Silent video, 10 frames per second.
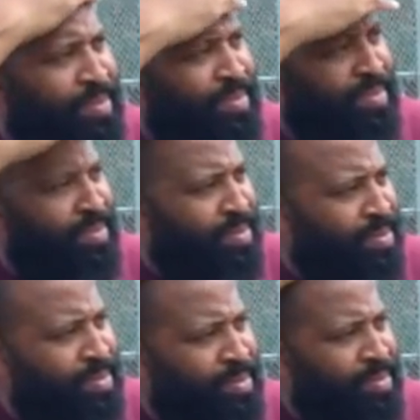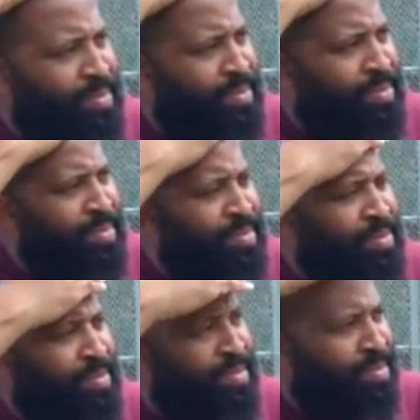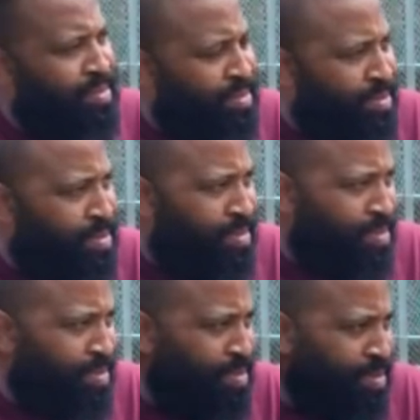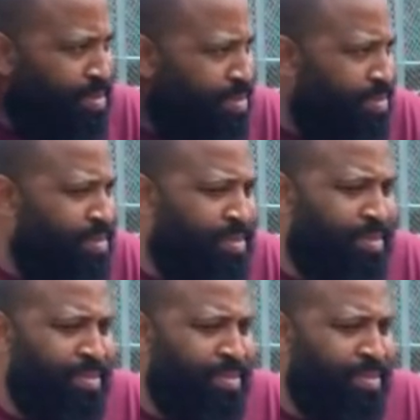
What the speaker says: (not speaking)